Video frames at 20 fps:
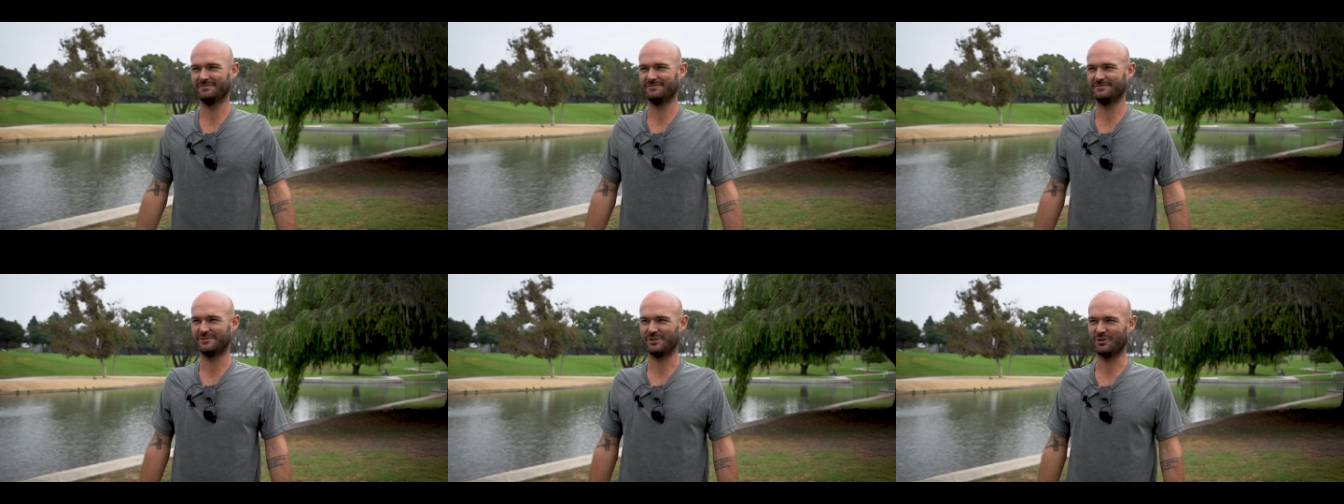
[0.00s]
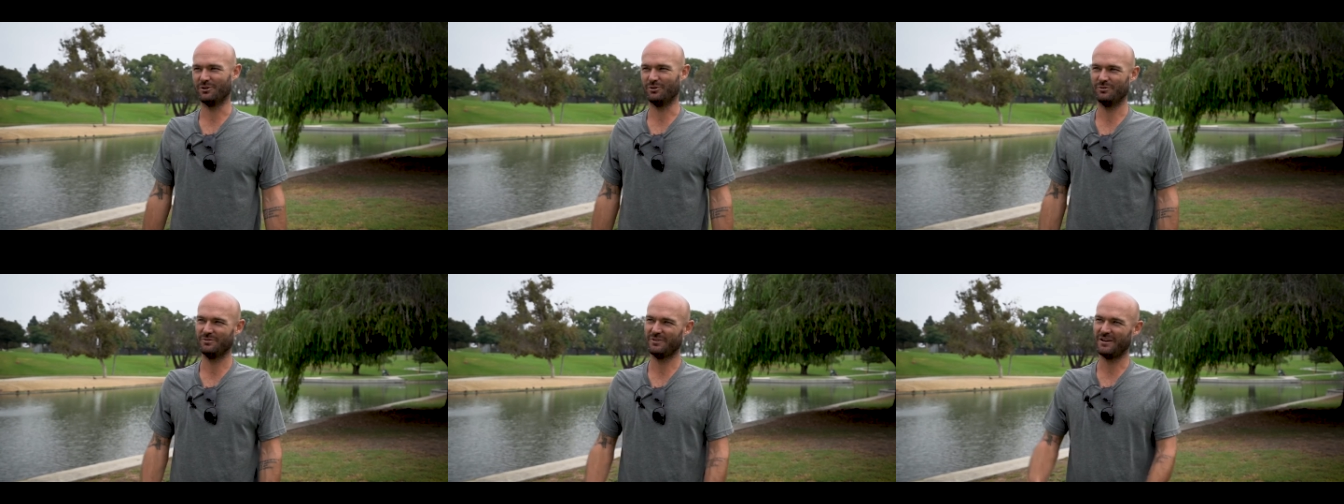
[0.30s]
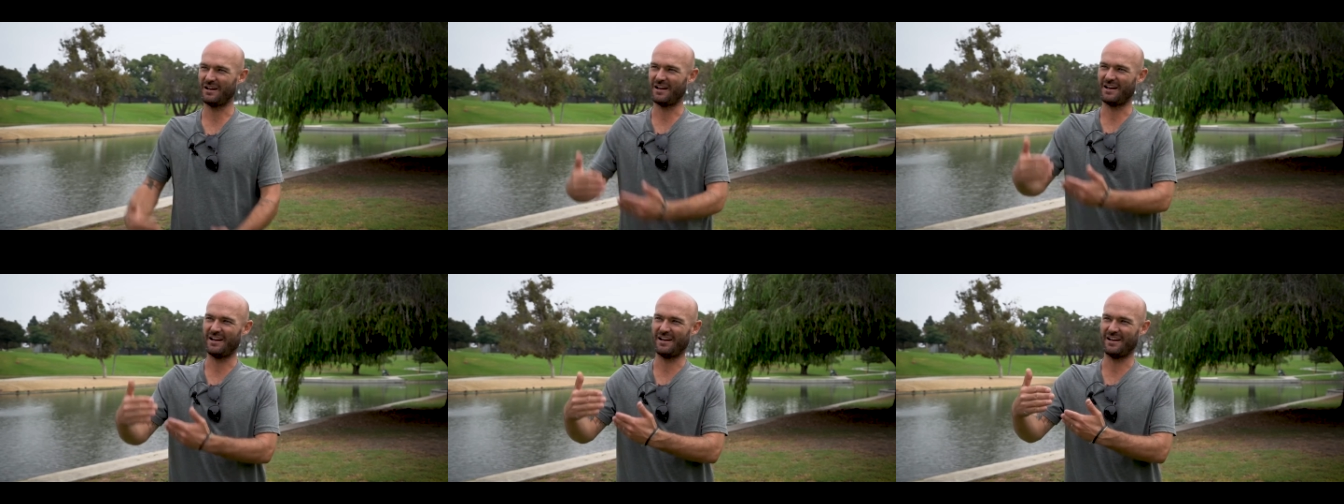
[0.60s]
so
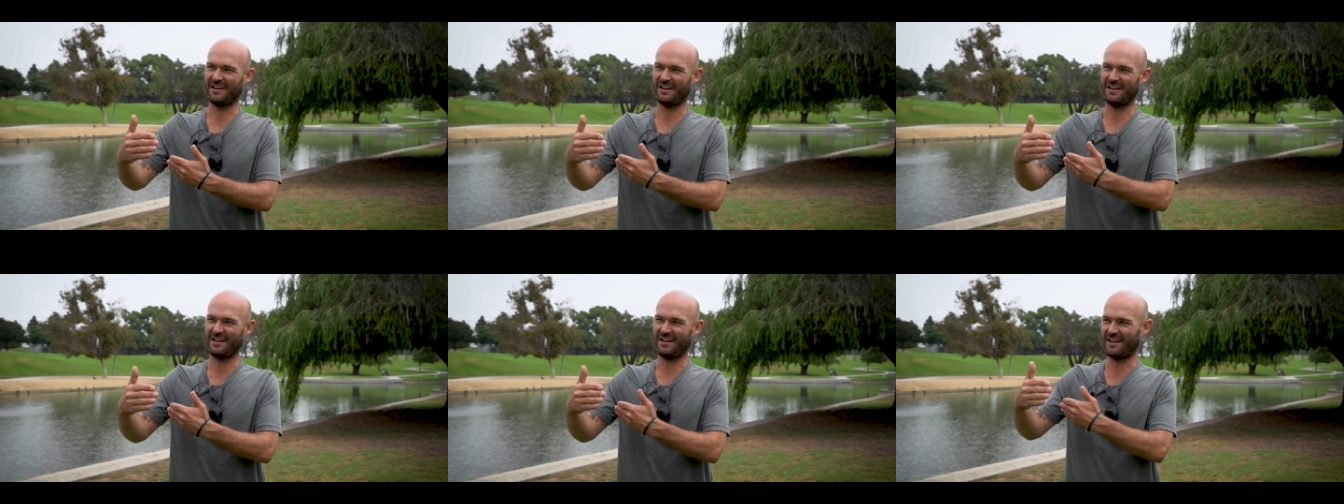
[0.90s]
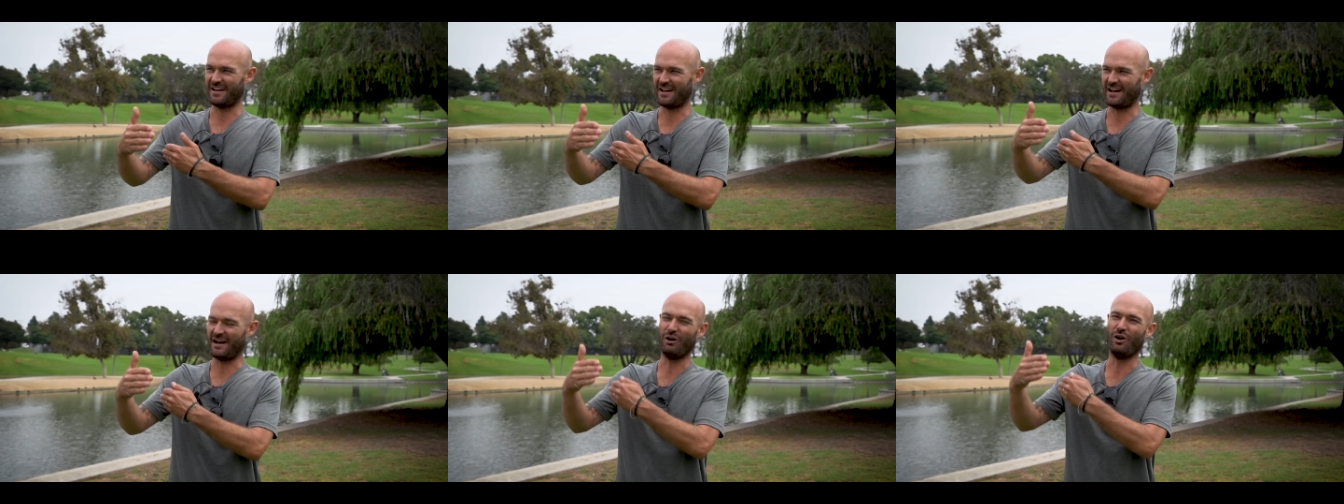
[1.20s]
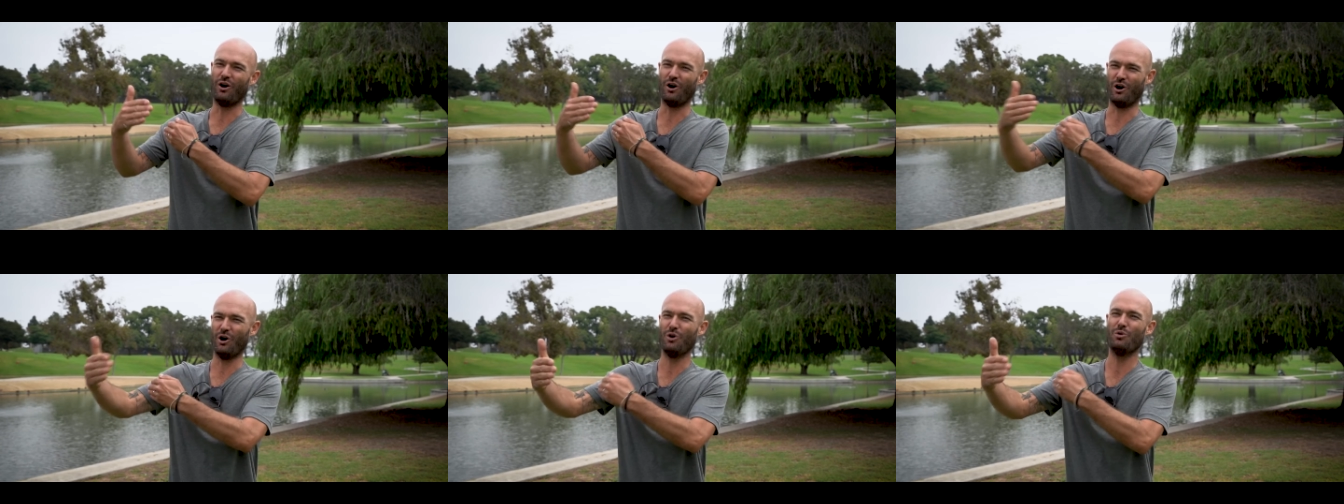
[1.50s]

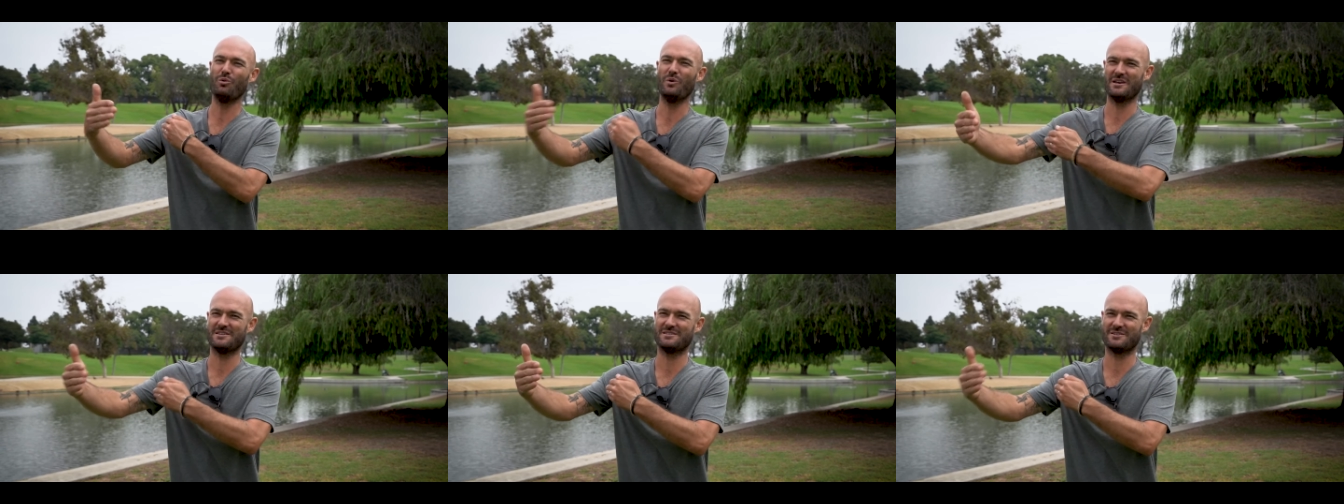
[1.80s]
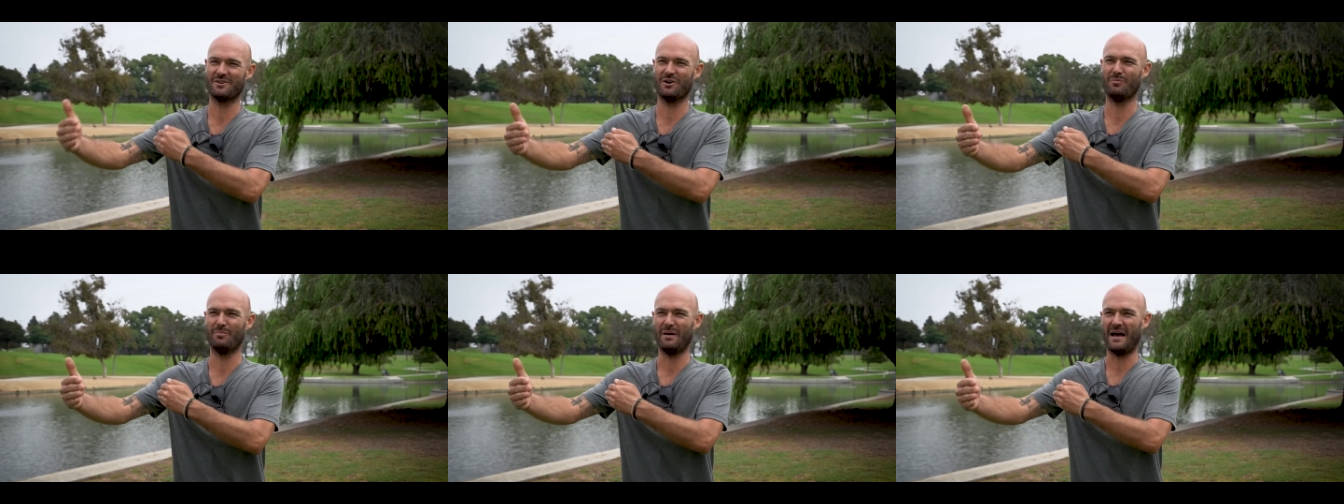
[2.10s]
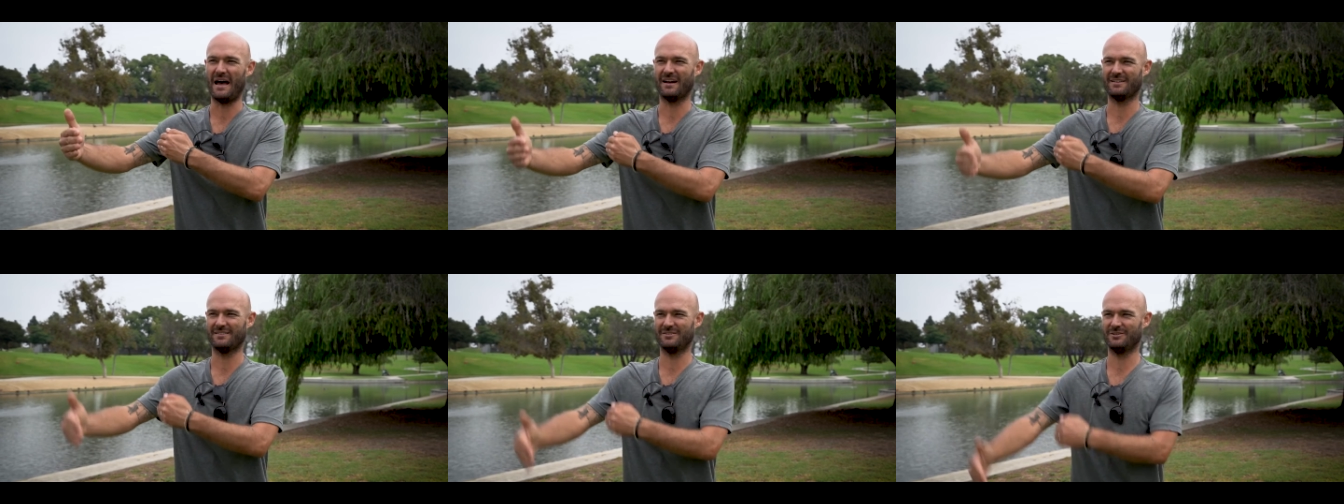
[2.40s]
I'll always go
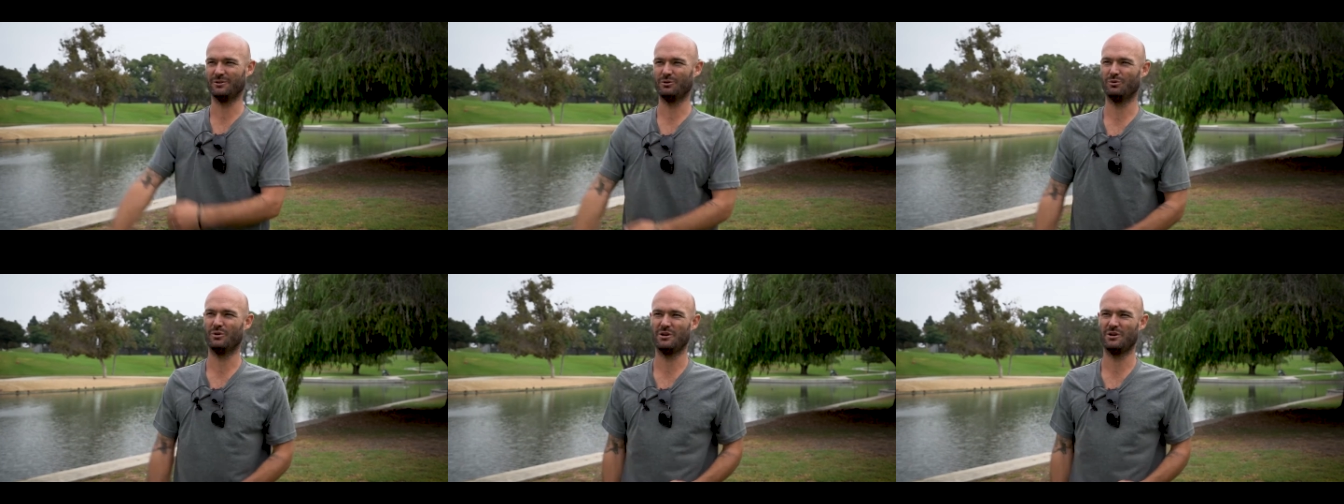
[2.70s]
back to,